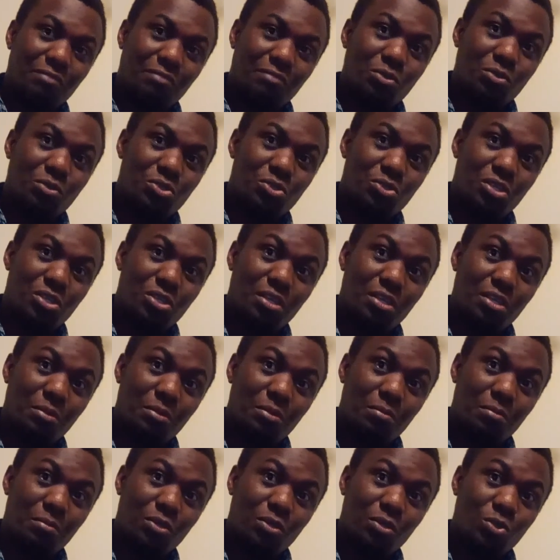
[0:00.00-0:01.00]
you
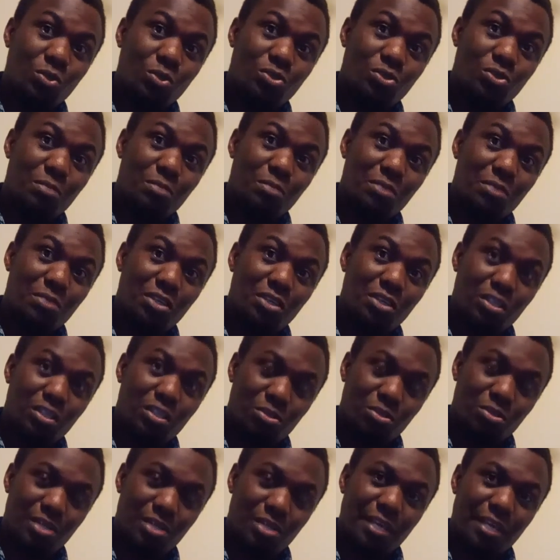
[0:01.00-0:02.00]
see me here
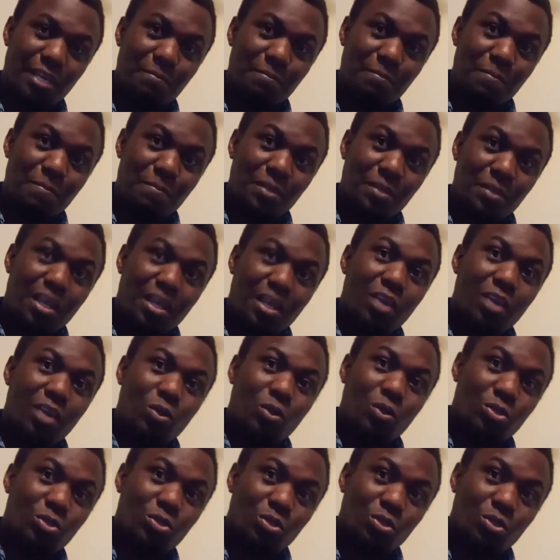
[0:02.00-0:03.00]
today, I
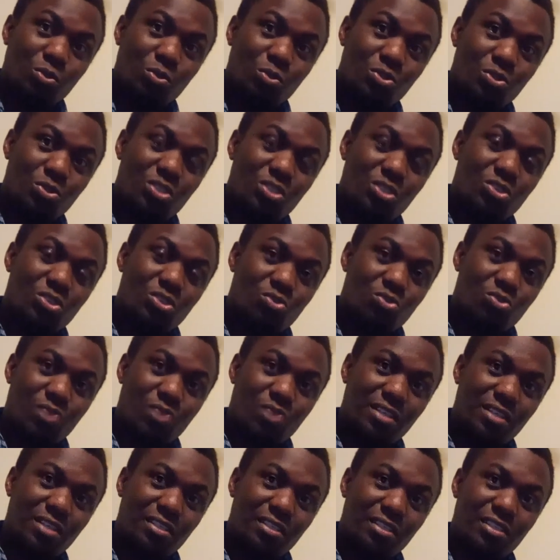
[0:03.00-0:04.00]
also use these
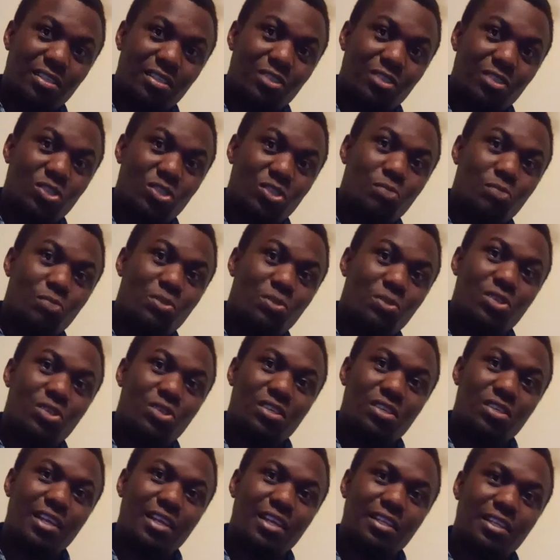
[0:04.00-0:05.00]
strategies, these
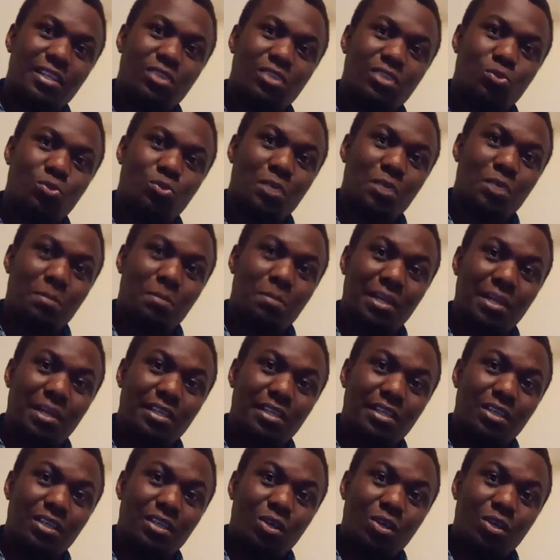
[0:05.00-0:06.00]
business ideas to make
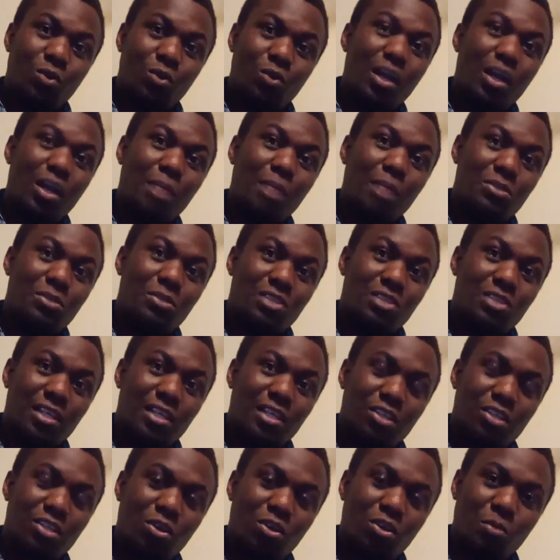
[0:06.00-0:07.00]
money while I'm still
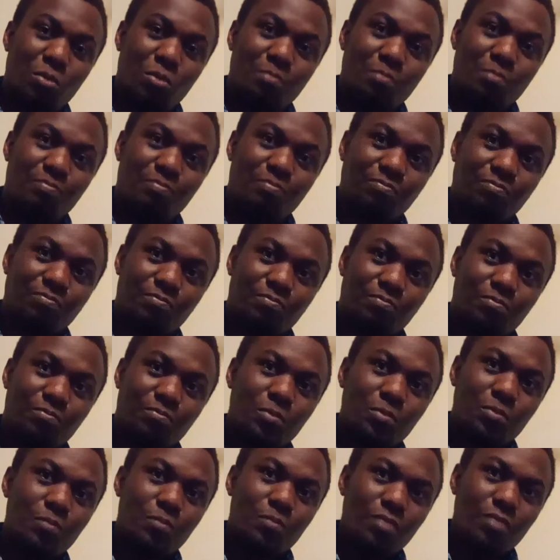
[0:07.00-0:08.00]
at home.
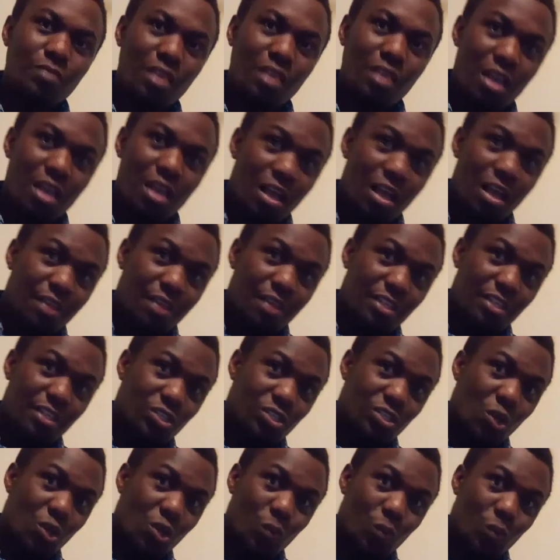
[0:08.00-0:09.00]

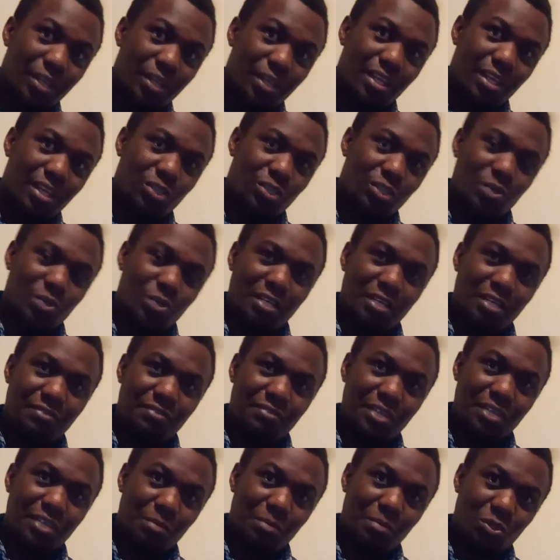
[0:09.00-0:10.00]
There's no way that you can
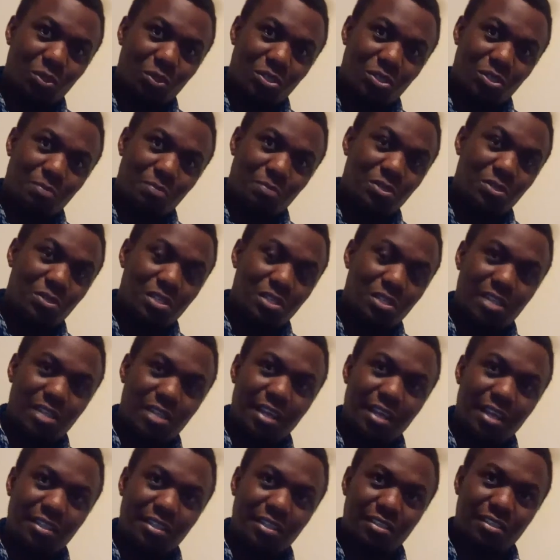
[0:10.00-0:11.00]
fear about these
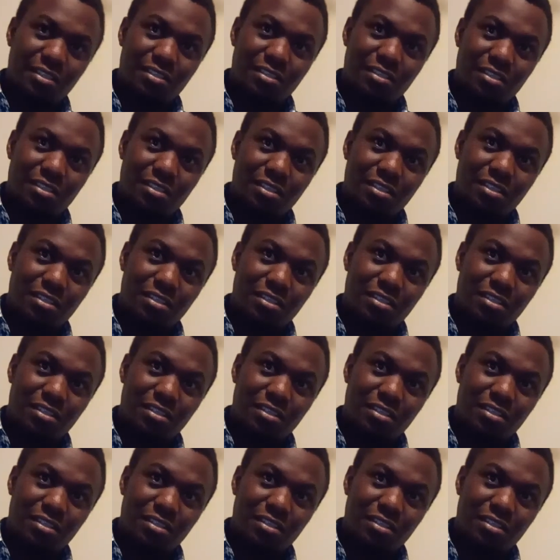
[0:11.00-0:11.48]
business ideas.